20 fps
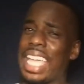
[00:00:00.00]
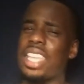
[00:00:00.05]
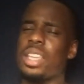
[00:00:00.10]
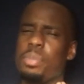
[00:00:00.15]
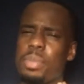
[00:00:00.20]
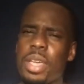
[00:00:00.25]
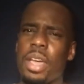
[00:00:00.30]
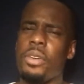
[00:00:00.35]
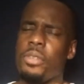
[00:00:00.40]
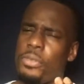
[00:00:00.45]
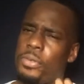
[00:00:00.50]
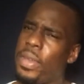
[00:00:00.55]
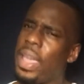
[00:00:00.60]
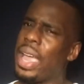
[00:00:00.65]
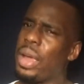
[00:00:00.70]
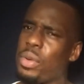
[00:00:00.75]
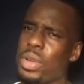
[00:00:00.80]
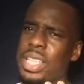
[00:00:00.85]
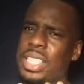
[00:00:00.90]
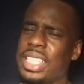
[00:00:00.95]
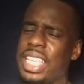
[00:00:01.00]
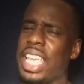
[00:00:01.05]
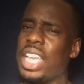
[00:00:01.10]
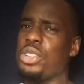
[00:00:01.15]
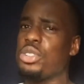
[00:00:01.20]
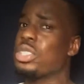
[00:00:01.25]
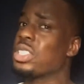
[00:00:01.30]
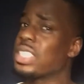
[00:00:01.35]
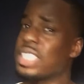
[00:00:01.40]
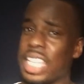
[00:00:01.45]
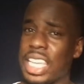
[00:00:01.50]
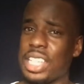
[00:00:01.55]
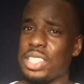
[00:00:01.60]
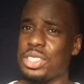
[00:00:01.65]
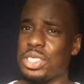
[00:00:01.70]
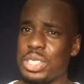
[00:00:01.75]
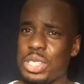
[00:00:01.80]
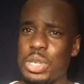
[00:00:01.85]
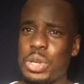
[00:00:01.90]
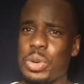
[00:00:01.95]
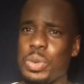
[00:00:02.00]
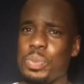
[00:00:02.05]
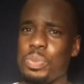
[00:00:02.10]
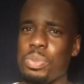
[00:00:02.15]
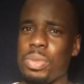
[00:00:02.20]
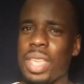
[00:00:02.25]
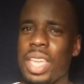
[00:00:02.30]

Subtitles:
can be a very dangerous thing to do.